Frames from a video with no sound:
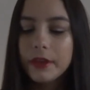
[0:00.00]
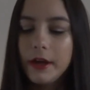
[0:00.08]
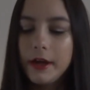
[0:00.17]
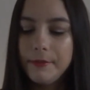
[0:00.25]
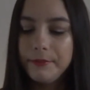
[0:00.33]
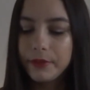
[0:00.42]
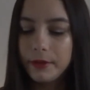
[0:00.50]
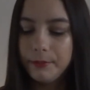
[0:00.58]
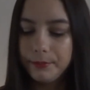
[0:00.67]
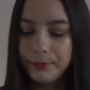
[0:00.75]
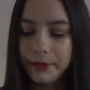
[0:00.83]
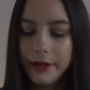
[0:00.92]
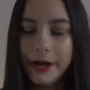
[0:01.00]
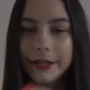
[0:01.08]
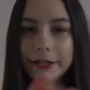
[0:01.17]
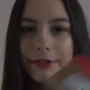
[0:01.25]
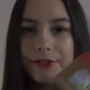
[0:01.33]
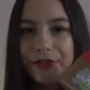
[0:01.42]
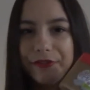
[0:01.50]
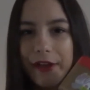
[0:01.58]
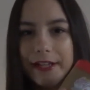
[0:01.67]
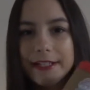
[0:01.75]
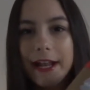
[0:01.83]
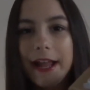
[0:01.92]
But I used to
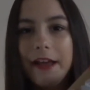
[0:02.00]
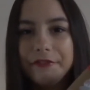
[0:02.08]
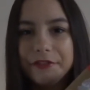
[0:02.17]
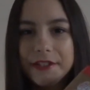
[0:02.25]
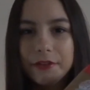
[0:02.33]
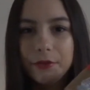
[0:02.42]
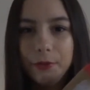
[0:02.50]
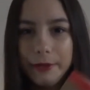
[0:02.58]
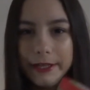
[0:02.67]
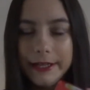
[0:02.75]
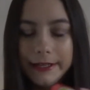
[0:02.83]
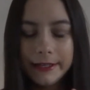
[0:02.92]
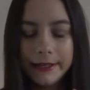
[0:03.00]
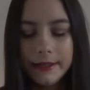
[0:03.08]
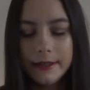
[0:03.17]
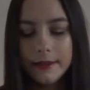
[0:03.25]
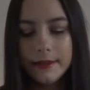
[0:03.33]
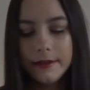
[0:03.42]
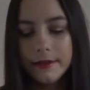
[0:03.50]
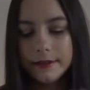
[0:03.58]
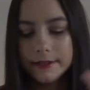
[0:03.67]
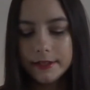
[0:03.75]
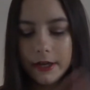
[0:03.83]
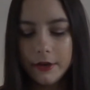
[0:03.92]
fake tan every single week,
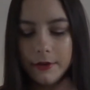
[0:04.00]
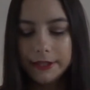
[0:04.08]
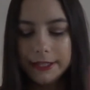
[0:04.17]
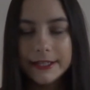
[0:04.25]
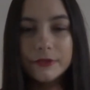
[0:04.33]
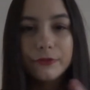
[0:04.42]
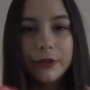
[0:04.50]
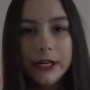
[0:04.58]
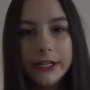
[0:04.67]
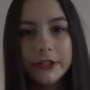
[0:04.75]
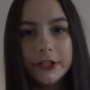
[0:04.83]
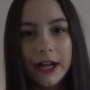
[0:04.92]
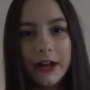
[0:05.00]
so these are really good.